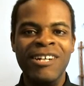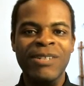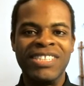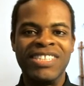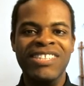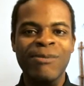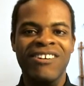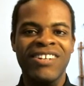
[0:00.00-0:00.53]
But
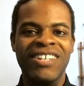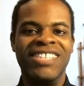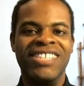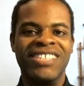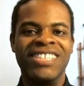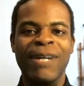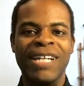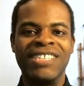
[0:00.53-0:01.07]
still, it
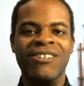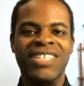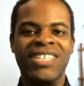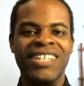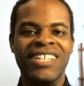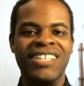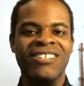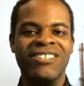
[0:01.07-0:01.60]
just makes no
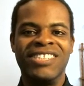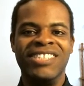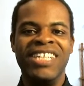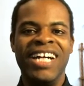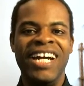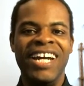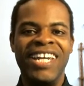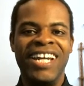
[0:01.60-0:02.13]
sense. There's this
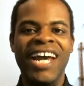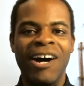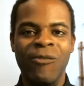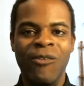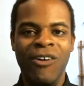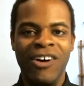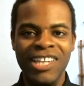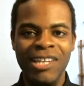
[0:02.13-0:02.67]
giant
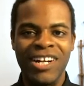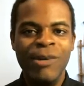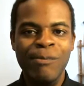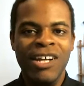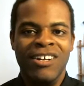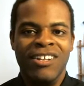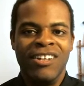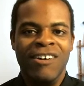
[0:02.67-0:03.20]
catwalk in the
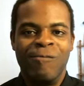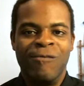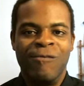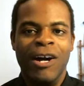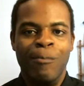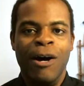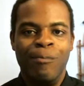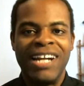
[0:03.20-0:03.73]
middle of
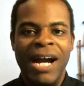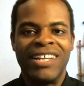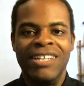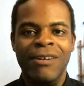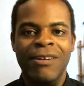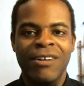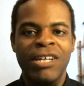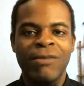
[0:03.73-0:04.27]
practically
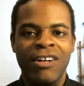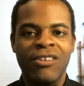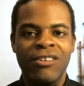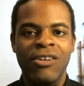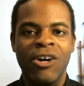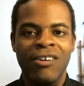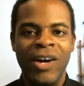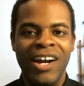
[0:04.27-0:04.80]
in the middle of
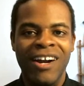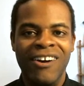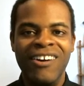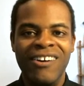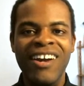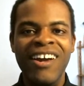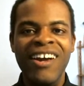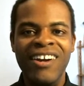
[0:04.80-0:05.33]
nowhere
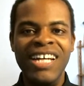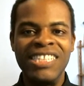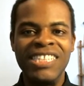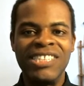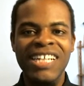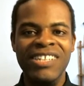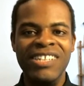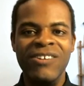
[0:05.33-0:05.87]
that's
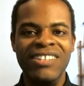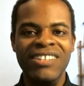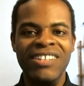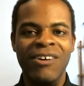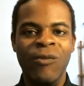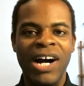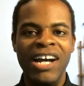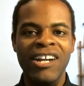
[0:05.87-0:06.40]
only
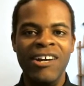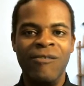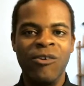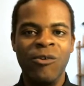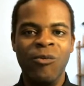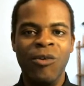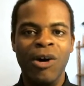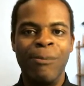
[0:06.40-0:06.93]
wide enough
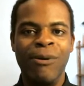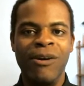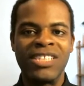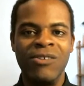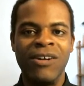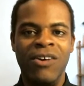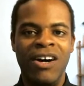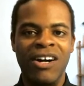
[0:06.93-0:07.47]
for one
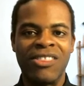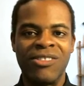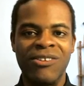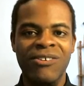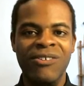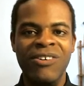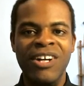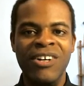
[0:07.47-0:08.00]
person to walk through.